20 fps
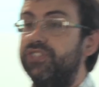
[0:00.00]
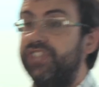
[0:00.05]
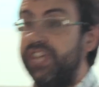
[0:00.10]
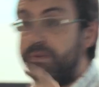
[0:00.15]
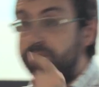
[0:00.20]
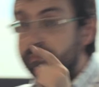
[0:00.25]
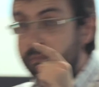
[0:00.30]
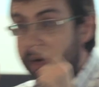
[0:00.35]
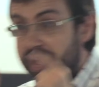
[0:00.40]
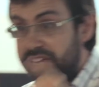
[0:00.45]
the
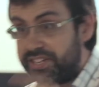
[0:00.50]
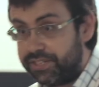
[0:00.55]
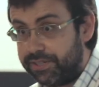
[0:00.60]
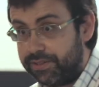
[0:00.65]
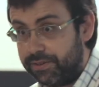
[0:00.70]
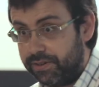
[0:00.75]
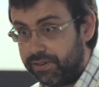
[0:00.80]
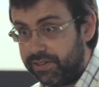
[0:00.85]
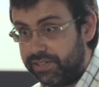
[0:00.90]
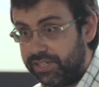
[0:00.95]

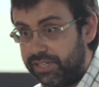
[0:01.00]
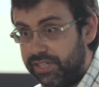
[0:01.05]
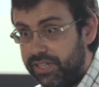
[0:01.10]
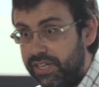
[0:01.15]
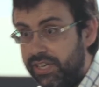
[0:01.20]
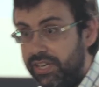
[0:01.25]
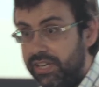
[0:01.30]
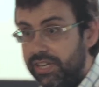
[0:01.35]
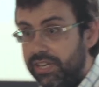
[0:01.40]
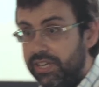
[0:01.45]
investors,
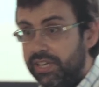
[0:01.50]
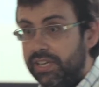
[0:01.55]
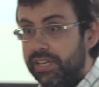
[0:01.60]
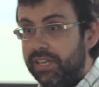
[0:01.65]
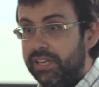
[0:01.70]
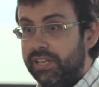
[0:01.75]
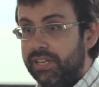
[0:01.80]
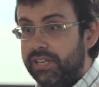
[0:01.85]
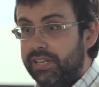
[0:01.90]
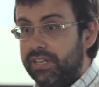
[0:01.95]

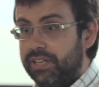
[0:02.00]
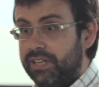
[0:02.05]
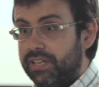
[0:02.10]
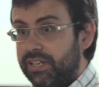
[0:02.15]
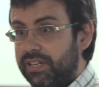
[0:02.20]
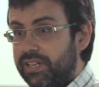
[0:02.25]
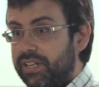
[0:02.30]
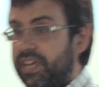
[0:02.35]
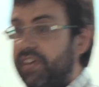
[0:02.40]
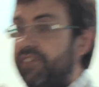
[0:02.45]

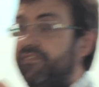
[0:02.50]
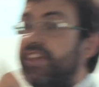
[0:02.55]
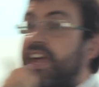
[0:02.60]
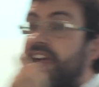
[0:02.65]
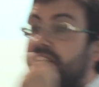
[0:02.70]
if they